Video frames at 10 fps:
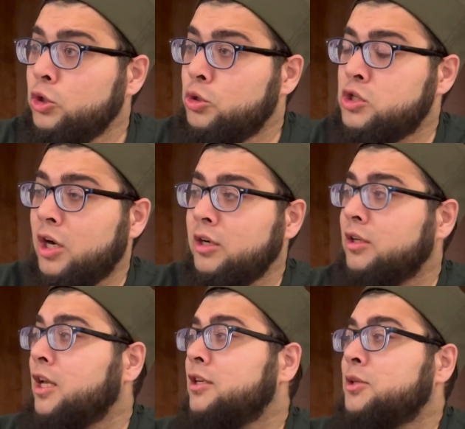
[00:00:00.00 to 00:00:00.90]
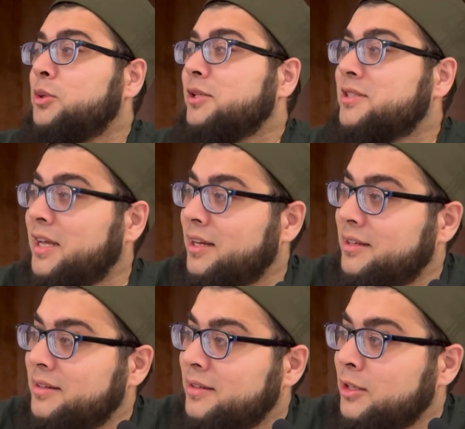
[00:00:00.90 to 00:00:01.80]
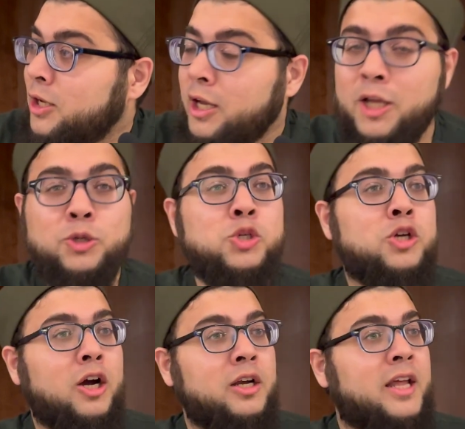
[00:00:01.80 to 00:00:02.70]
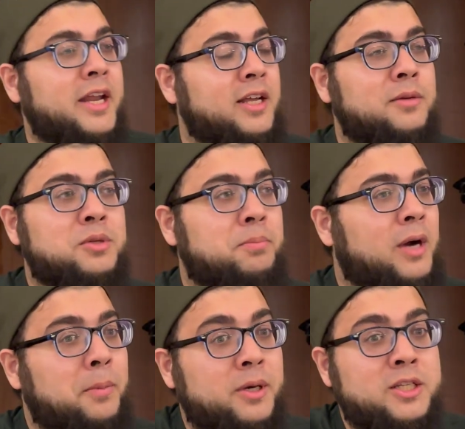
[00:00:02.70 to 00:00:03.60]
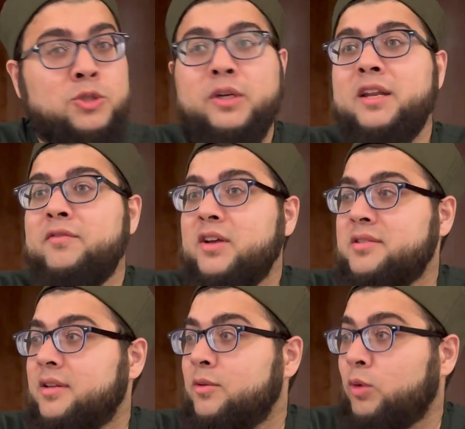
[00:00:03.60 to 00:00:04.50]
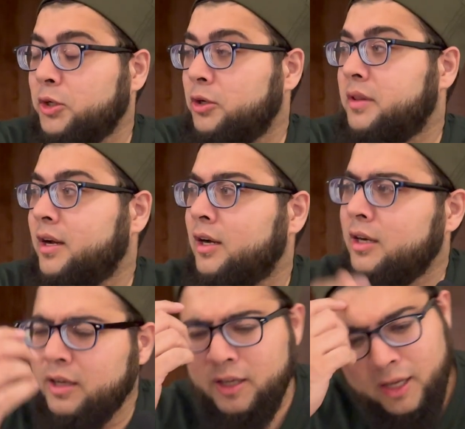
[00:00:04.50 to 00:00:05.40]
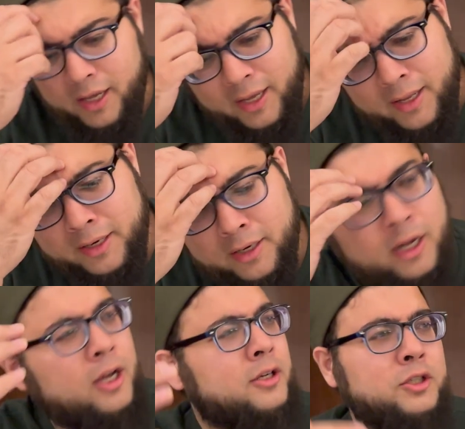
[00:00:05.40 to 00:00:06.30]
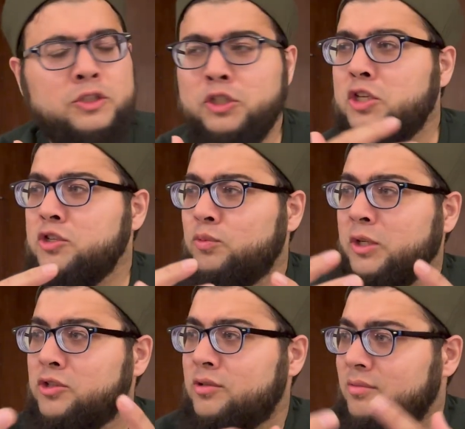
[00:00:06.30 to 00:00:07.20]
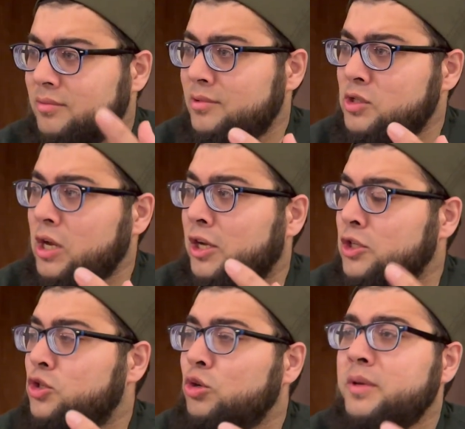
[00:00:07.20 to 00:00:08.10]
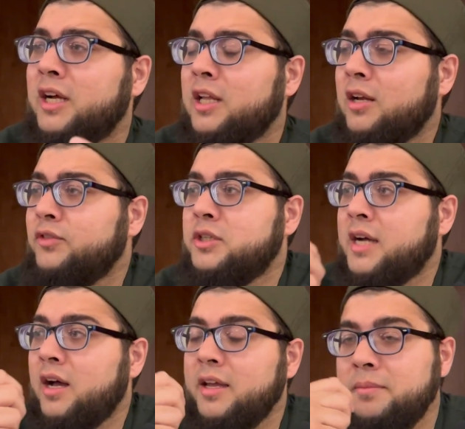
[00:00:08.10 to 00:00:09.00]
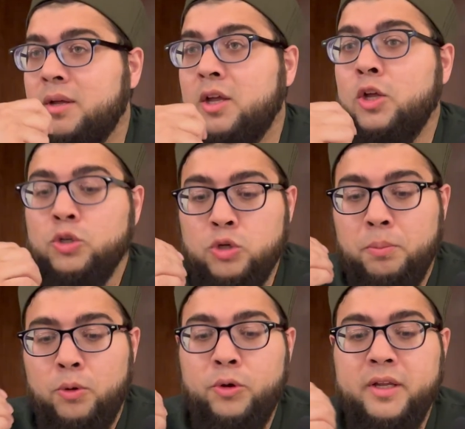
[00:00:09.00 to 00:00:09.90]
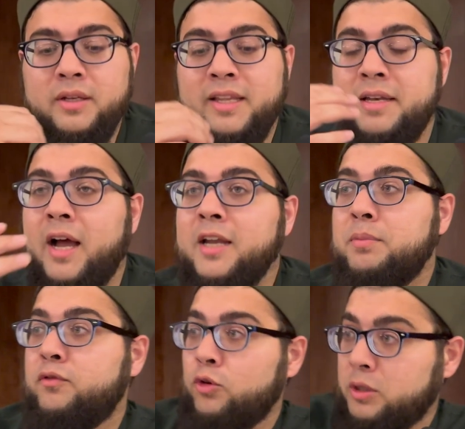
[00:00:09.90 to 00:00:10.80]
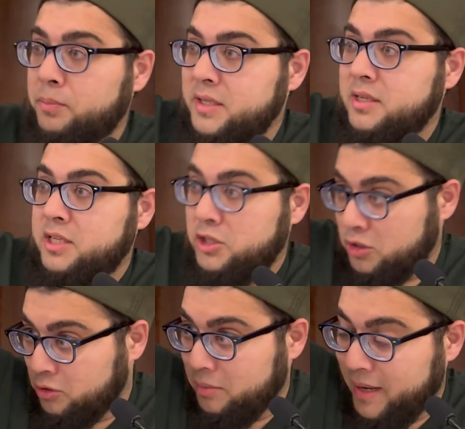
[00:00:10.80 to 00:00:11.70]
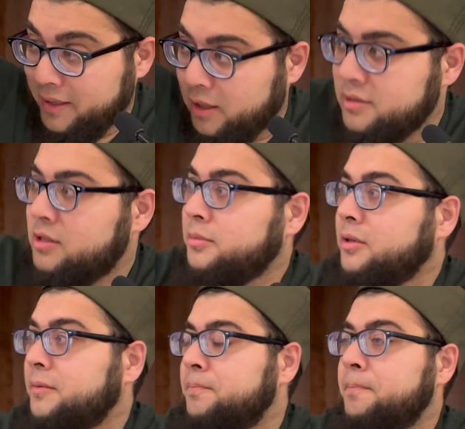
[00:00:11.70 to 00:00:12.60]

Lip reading: you start looking into real estate. And you start lining up some properties you can invest in while you're there. And this is what's consuming a lot of your time, to a point the night before the presentation to the main customer,